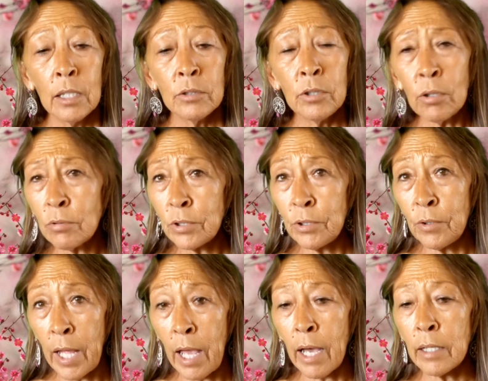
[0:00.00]
Don't do
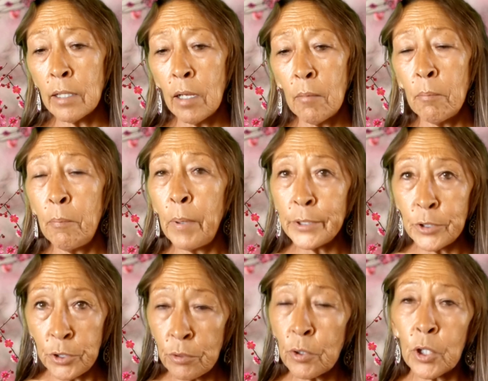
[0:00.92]
that, but
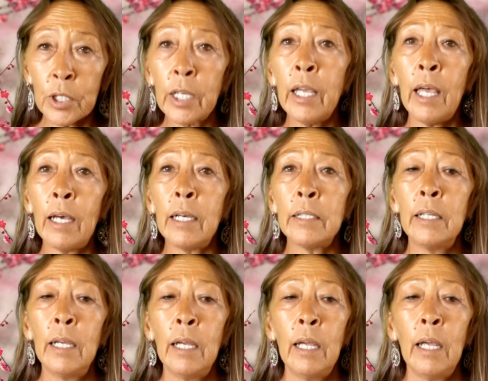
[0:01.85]
do look ahead,
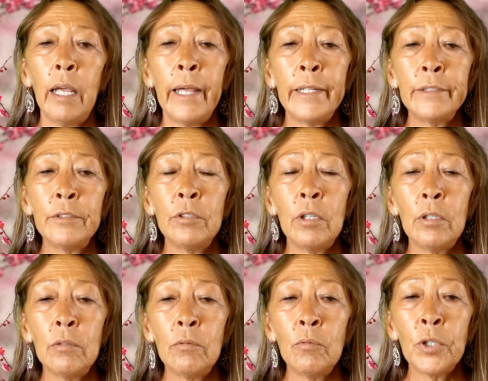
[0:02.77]
and
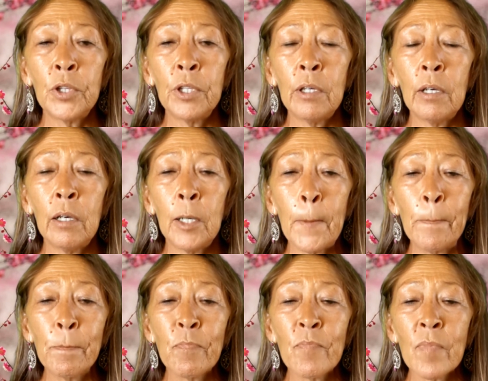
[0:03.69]
with the
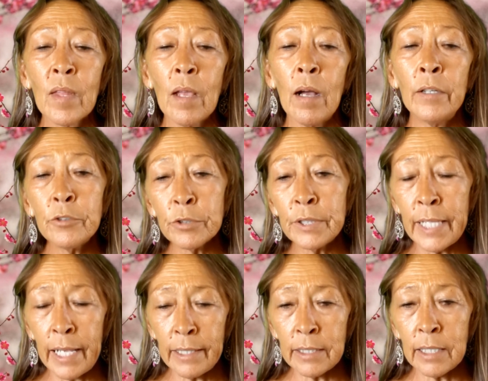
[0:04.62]

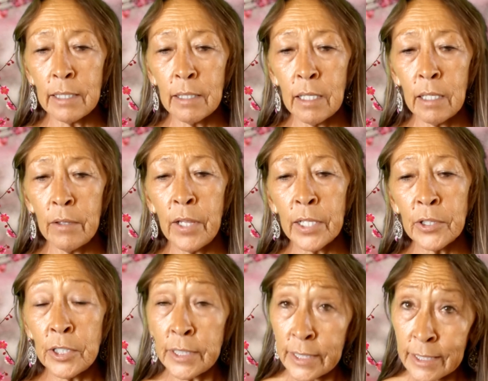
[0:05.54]
understanding that
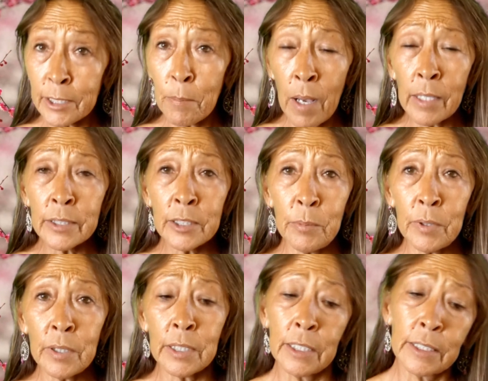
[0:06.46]
this is a
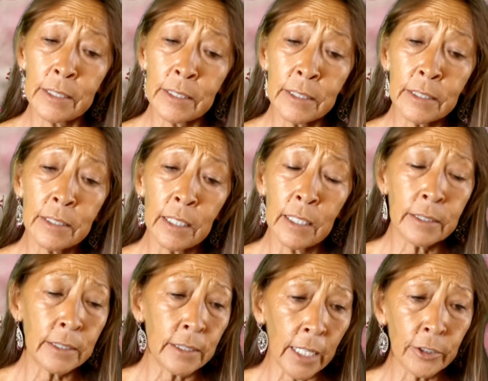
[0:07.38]
possibility.
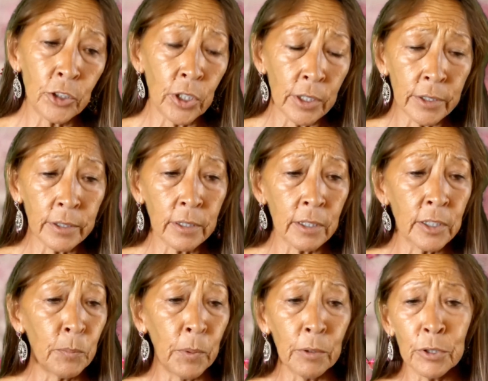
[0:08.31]
It's not just a
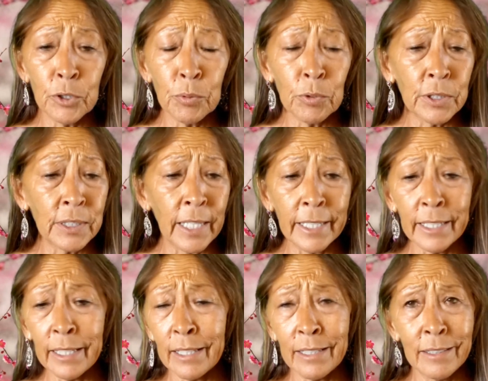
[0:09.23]
spiritual,
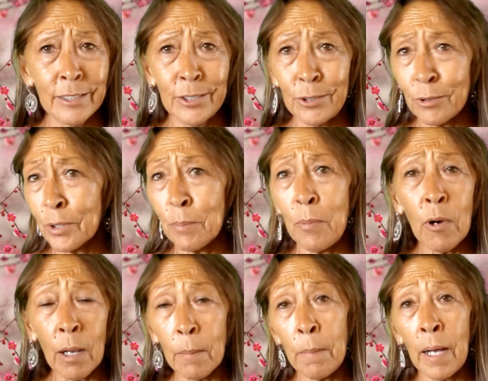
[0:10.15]
psychic sort of
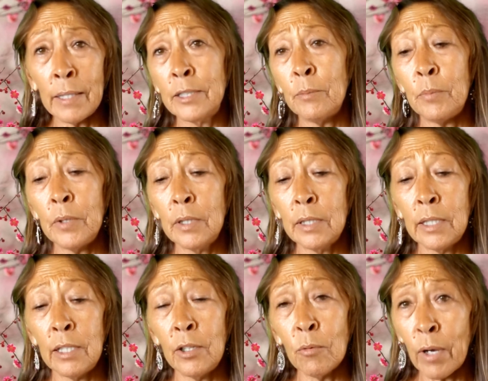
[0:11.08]

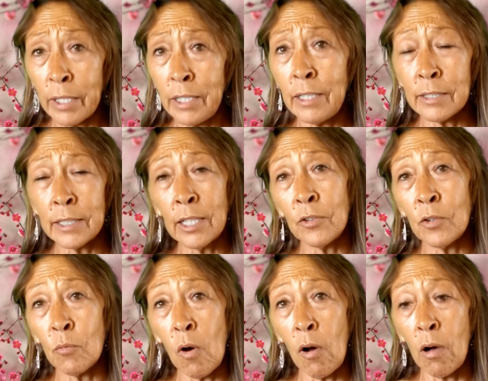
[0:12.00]
possibility. The writing is on the
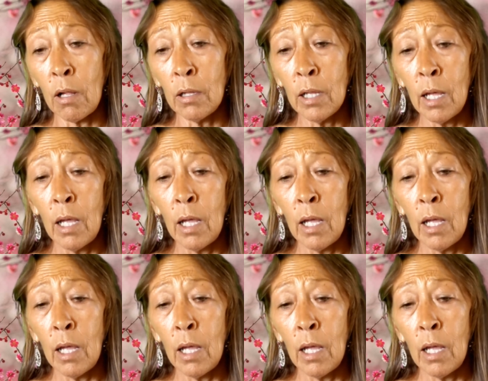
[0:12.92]
wall.